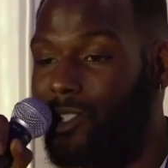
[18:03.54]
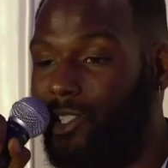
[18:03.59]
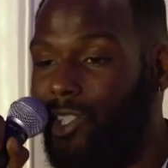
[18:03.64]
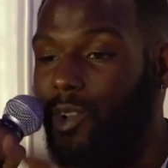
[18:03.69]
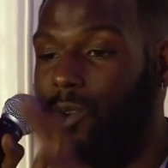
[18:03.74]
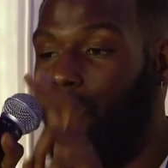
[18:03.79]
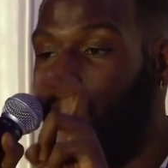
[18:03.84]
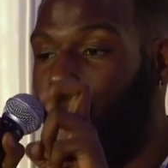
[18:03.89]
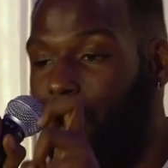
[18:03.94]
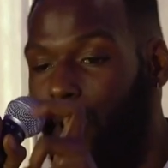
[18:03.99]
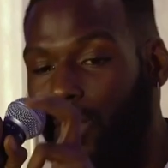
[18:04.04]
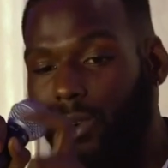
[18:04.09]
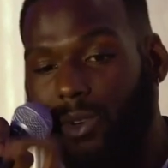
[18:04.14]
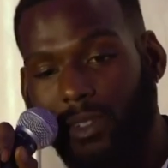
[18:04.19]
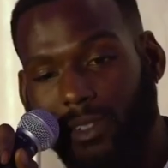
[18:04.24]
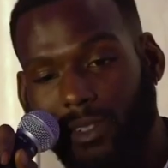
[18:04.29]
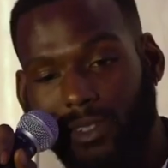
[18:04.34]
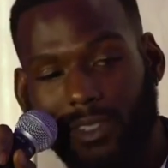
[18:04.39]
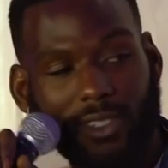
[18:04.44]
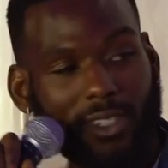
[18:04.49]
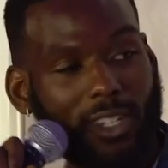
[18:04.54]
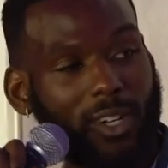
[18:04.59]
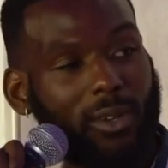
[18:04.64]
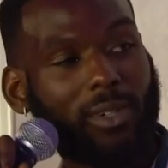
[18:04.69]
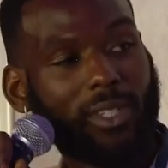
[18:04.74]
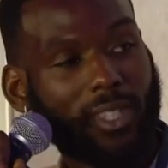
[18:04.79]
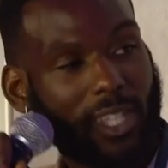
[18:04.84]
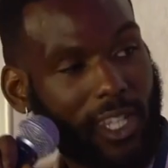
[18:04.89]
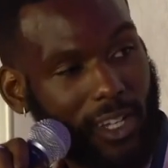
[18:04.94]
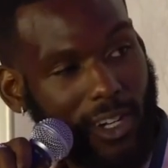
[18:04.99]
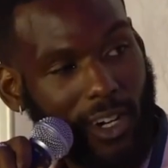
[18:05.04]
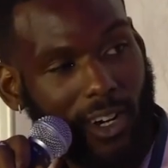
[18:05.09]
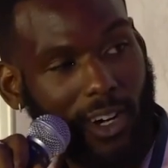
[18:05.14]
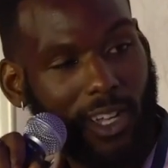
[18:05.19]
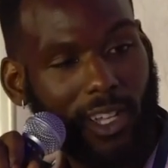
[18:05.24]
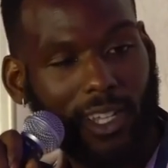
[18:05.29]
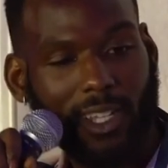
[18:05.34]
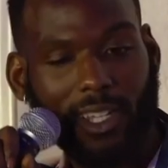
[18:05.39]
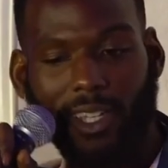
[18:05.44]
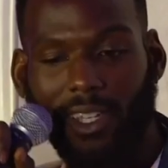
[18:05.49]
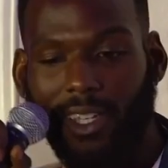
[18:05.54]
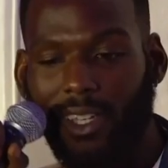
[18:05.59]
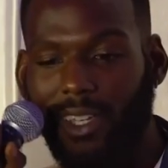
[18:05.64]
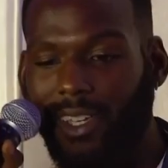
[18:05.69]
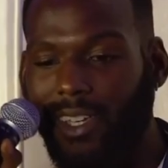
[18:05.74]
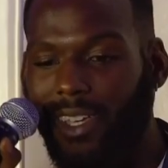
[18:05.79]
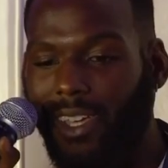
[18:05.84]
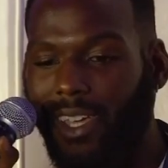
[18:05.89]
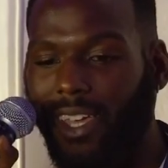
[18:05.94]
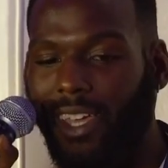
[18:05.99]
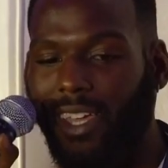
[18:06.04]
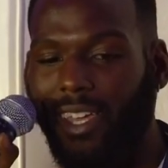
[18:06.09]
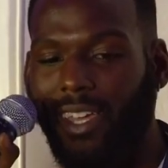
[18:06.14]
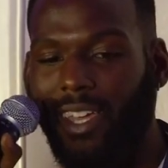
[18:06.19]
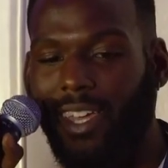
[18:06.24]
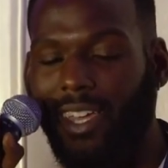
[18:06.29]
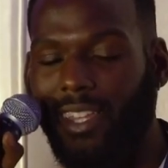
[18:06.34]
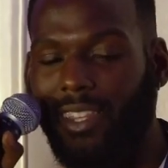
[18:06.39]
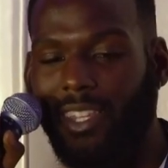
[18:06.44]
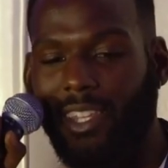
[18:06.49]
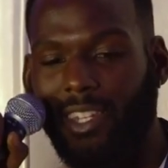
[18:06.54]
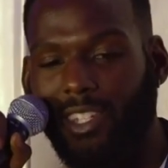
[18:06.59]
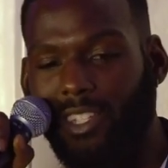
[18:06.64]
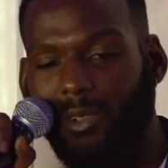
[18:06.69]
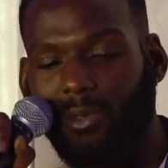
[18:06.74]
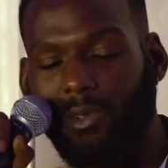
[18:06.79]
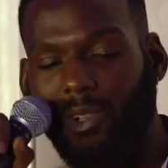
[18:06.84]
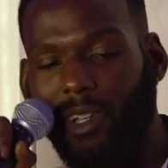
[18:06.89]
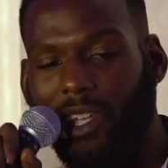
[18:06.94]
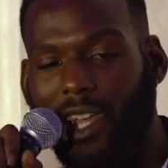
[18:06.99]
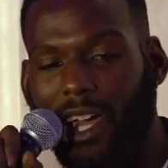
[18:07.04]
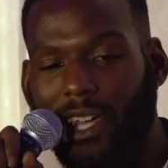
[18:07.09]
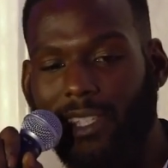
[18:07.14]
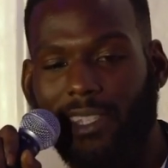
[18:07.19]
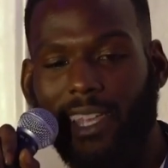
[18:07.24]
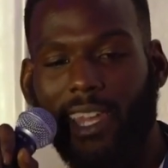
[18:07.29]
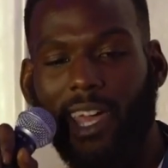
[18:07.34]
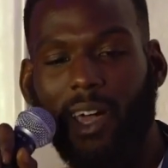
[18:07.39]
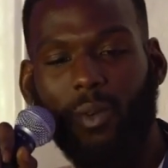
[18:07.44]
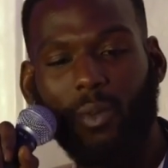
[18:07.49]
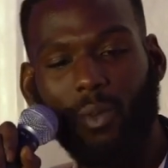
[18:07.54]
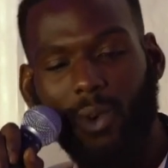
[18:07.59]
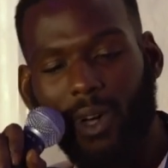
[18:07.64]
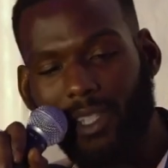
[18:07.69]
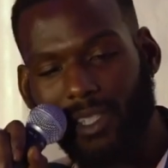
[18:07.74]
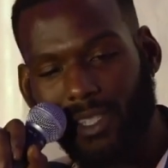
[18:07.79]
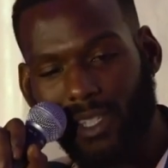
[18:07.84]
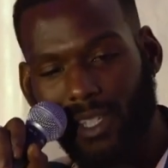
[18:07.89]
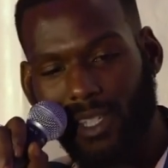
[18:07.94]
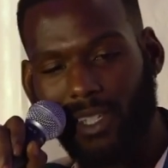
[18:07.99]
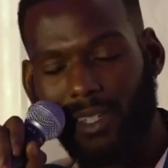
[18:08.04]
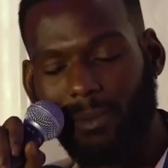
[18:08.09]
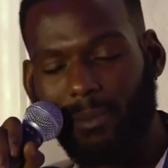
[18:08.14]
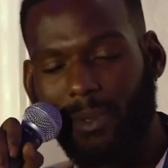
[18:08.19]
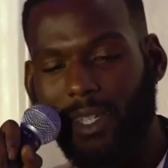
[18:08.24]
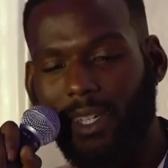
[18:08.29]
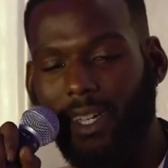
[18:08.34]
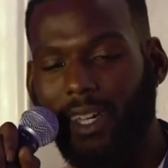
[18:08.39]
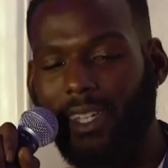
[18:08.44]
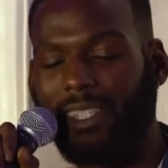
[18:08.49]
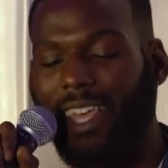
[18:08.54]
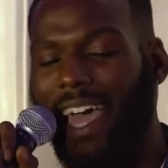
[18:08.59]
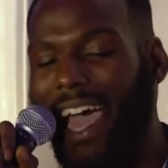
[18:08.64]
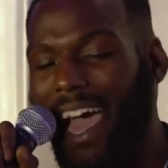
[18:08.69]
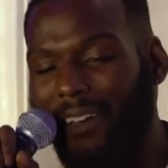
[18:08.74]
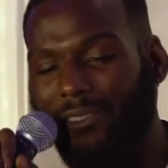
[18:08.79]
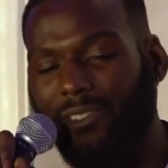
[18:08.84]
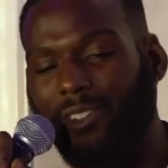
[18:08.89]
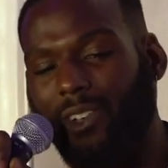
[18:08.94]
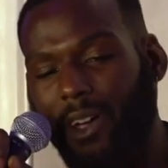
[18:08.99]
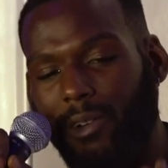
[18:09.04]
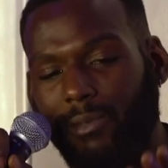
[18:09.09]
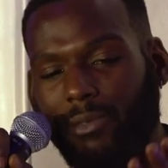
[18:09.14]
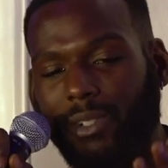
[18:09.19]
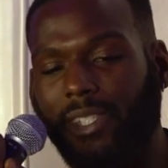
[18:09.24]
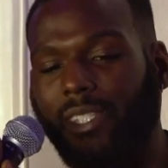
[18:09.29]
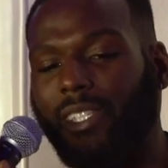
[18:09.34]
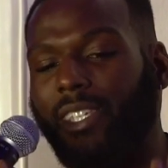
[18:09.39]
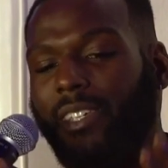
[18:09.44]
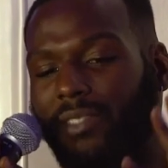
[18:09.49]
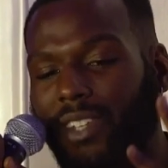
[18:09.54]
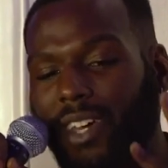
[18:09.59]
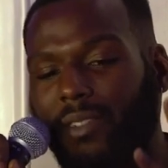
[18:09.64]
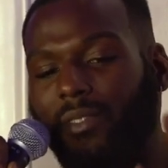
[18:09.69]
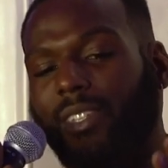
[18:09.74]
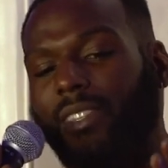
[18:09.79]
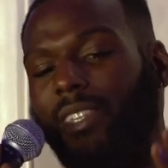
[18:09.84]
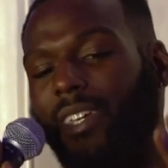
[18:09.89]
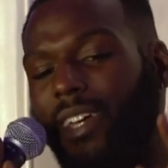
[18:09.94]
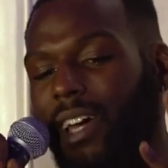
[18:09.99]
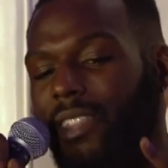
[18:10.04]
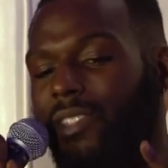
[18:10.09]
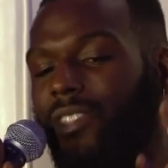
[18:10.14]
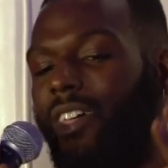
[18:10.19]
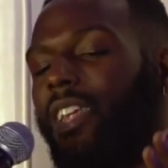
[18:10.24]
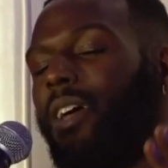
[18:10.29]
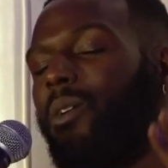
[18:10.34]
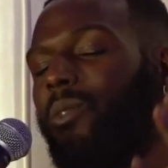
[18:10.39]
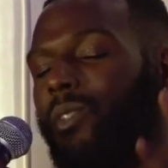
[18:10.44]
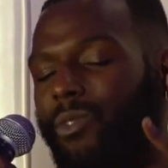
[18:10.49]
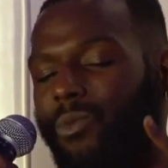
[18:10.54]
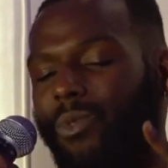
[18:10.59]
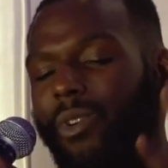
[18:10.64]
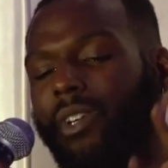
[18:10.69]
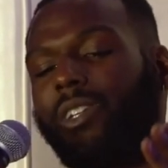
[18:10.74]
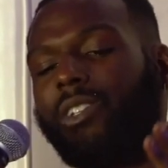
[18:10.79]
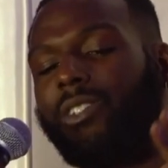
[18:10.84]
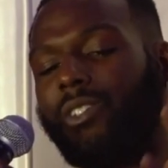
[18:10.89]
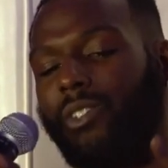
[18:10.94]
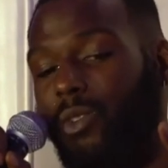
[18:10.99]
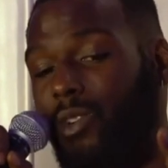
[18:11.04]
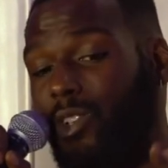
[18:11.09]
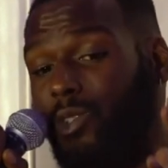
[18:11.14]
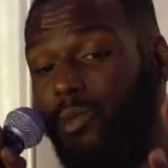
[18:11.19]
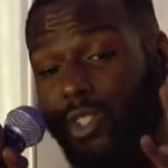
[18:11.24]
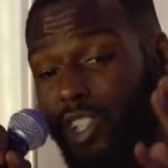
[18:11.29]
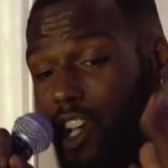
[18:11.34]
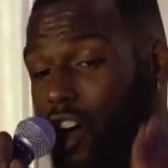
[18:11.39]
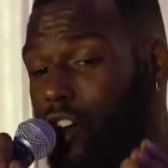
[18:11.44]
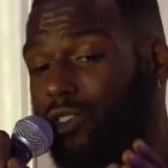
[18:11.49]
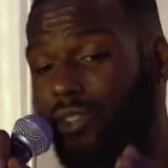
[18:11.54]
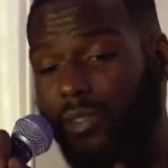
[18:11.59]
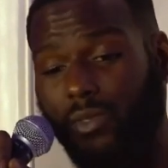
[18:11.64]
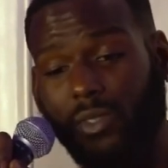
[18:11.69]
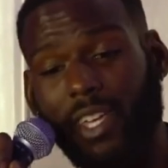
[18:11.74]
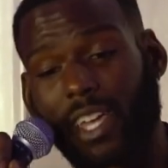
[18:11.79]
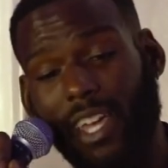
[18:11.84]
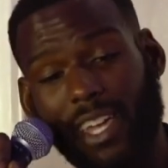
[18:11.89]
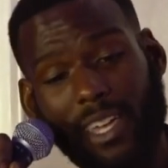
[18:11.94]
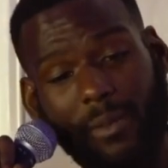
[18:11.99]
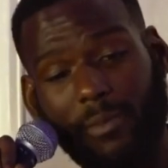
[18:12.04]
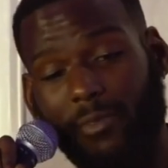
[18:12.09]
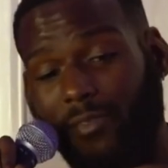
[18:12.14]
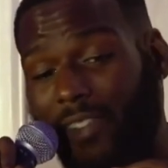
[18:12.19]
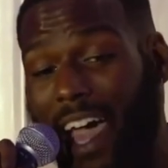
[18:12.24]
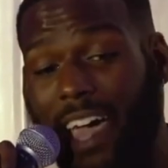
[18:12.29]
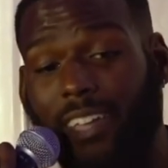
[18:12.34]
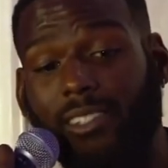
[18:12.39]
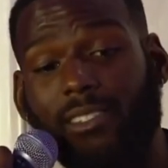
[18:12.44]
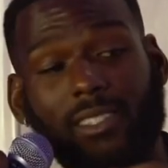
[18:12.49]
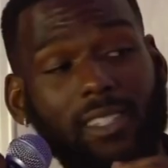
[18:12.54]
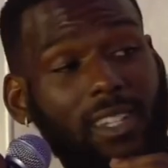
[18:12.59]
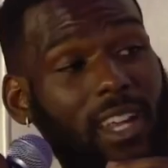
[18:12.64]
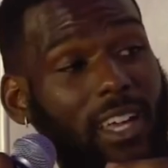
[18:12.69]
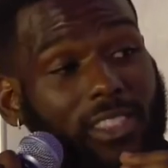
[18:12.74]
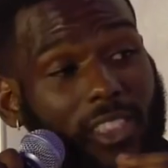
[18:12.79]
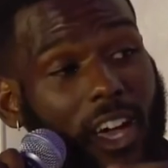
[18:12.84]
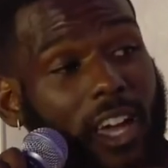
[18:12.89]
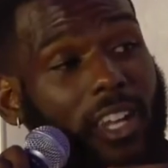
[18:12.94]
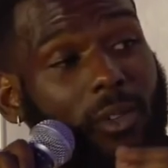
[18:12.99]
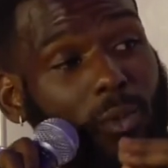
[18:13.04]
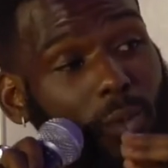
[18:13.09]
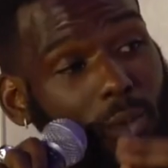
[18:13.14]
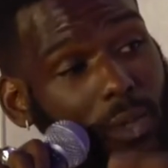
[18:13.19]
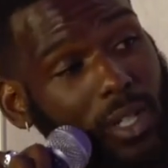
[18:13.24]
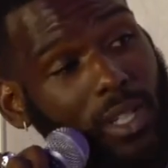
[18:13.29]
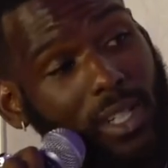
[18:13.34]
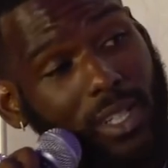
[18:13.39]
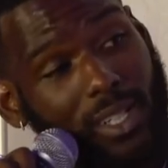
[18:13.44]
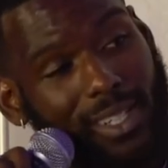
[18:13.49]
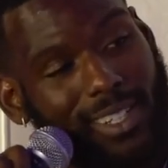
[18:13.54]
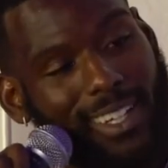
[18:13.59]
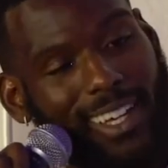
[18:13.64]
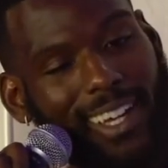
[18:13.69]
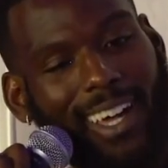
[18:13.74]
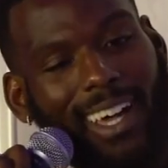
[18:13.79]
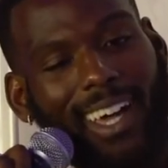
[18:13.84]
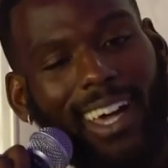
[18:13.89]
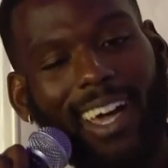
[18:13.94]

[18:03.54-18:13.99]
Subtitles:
was so woke, what they call it, and then to realize that I wasn't, because after I received everything I thought I was working towards, which also came faster than I thought it would,